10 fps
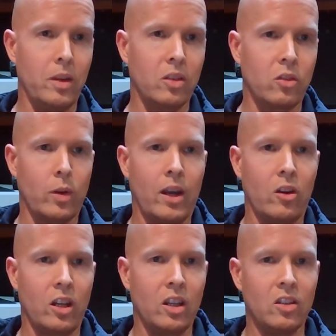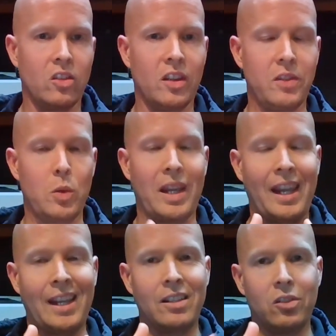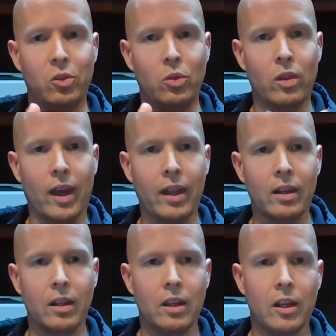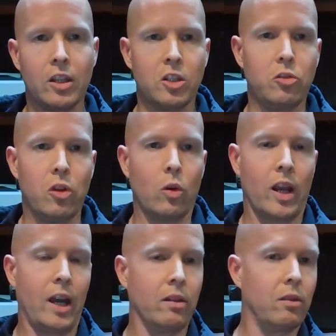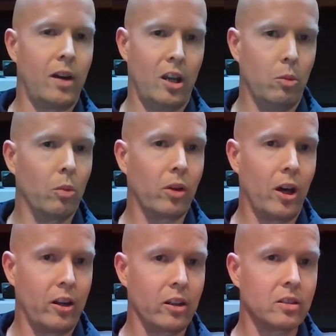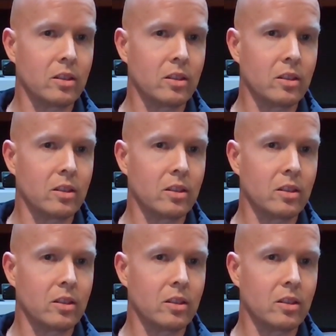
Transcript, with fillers: Because the reality is, if you can't do that, you don't have a viable product.